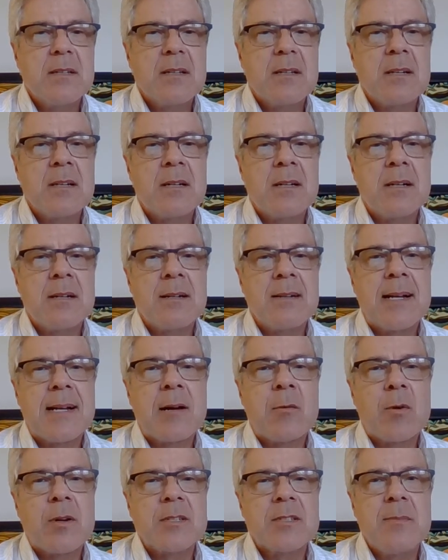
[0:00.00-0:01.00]
I
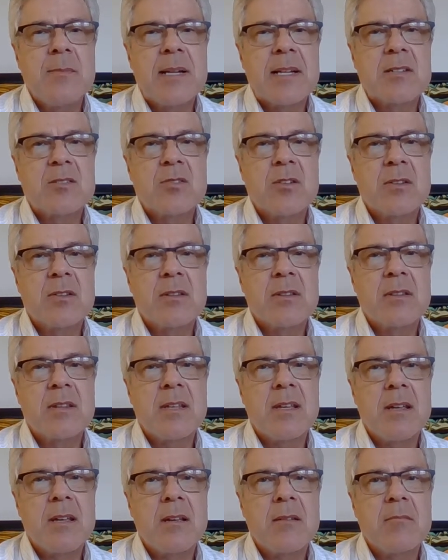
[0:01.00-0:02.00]
want to make sure that
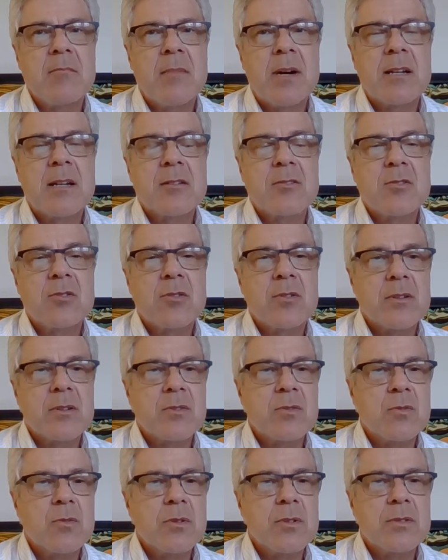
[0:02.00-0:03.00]
the monitoring
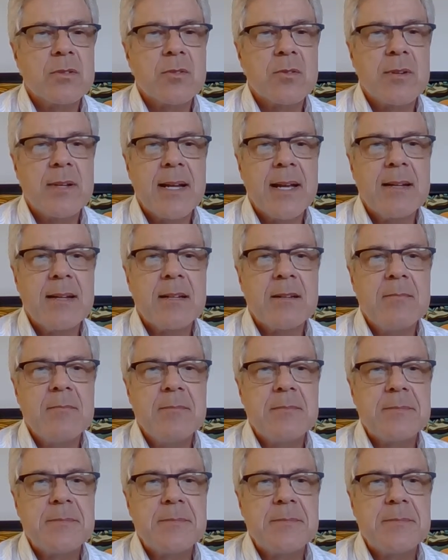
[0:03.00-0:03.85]
tool is created.